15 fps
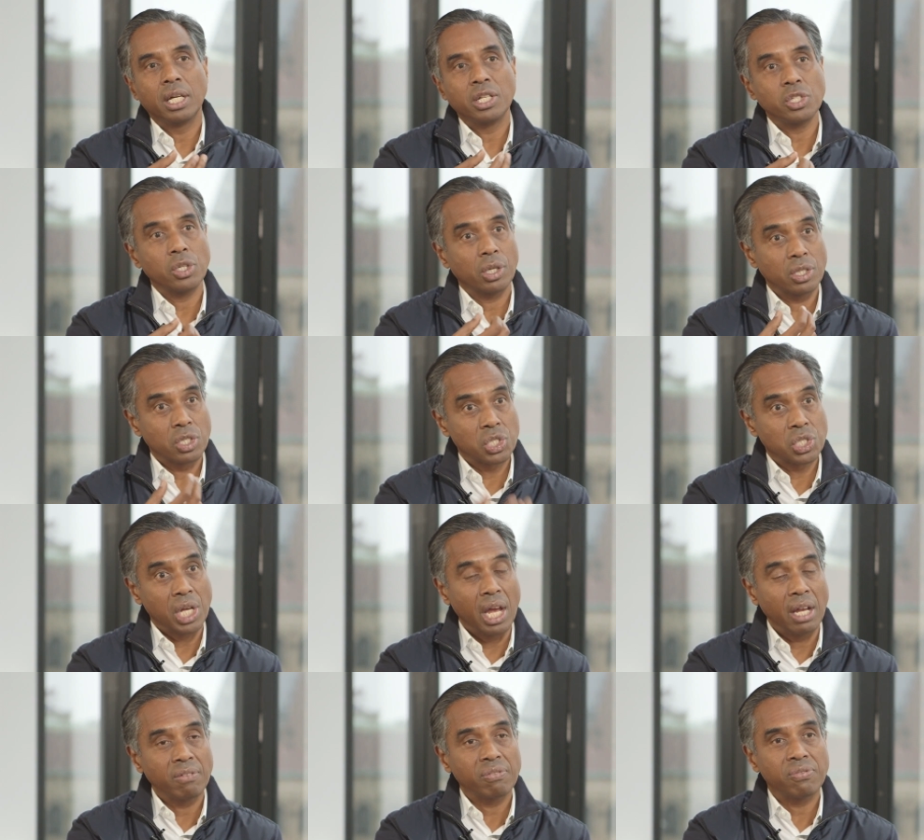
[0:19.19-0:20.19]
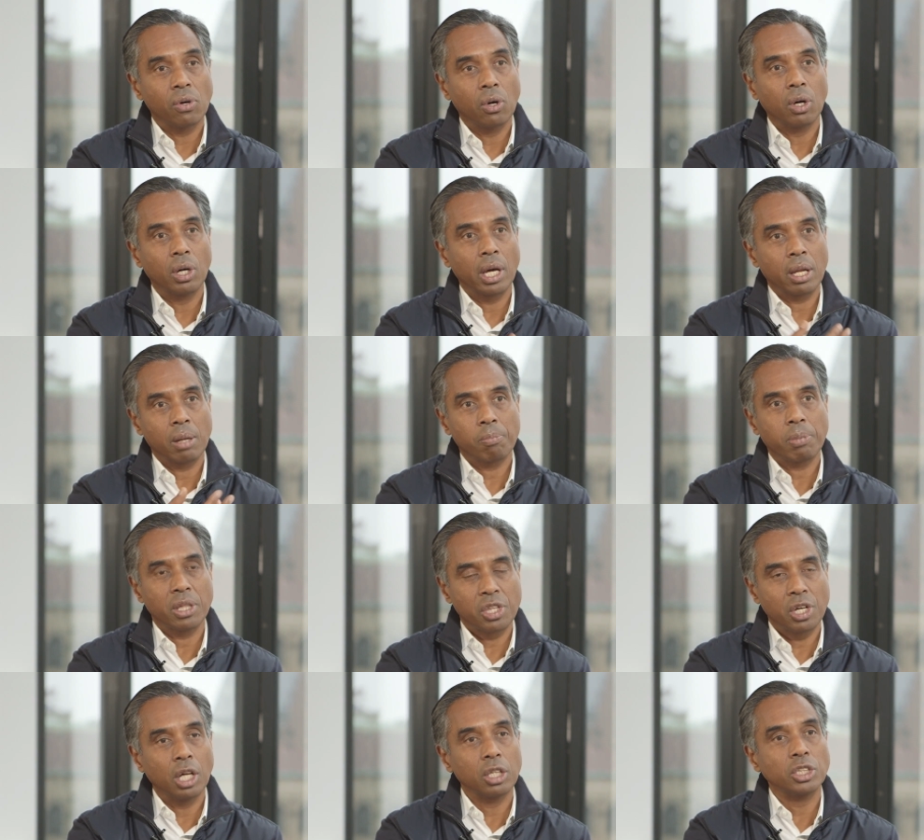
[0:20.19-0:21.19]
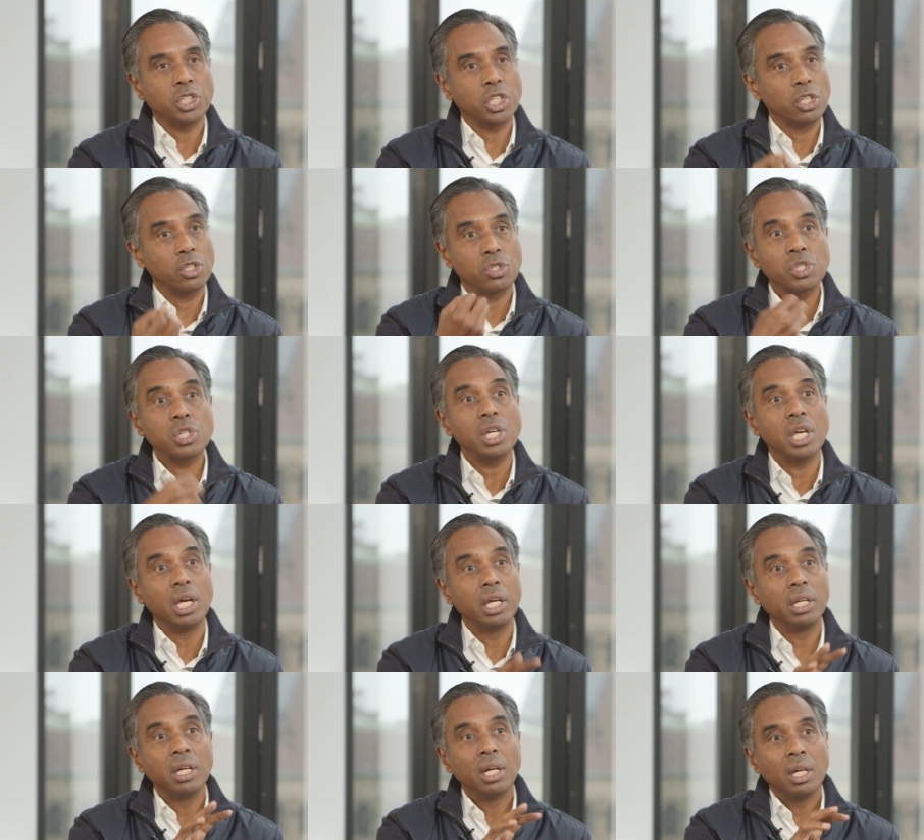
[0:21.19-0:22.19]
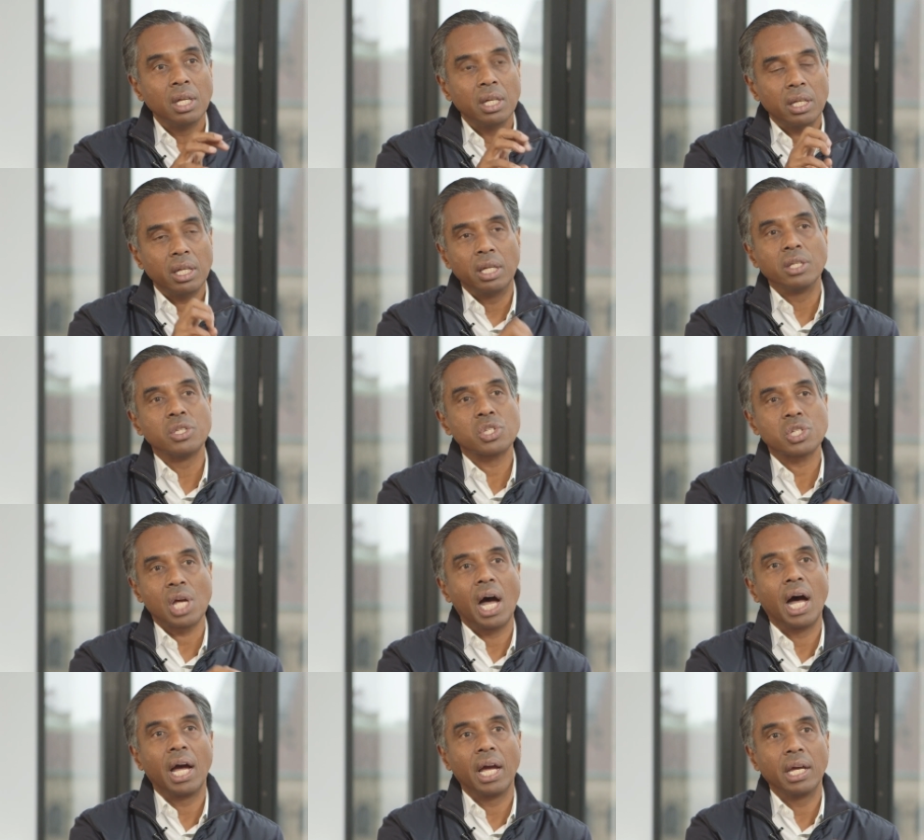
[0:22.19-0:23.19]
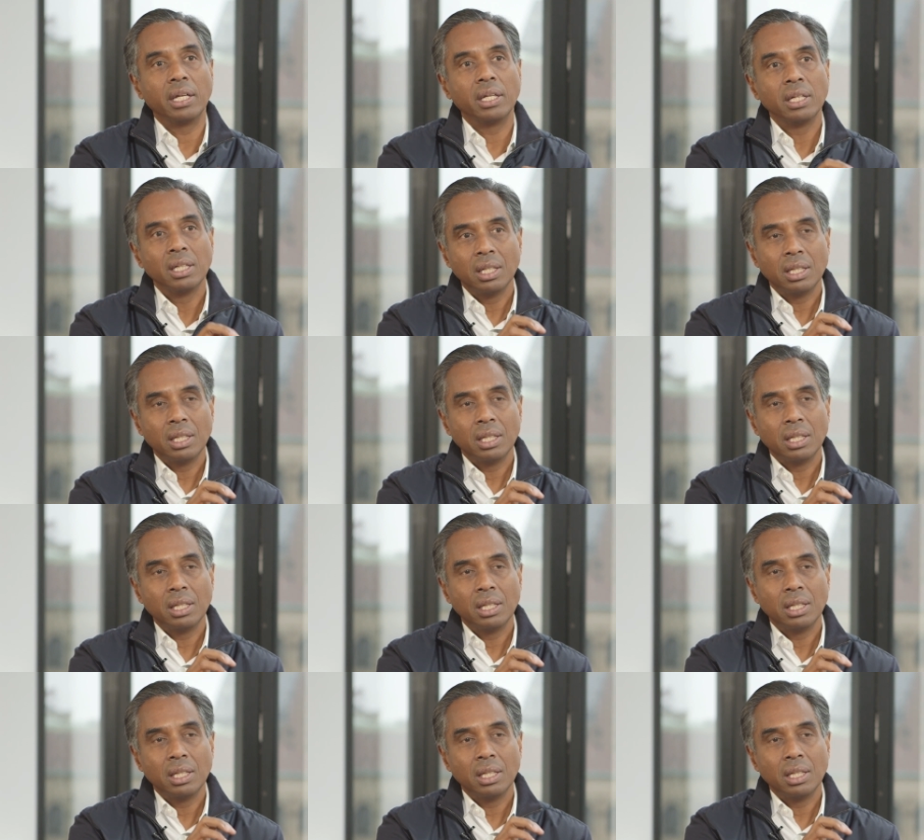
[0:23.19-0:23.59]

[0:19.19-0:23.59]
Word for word: that you can stain for. At pathology, you see it inside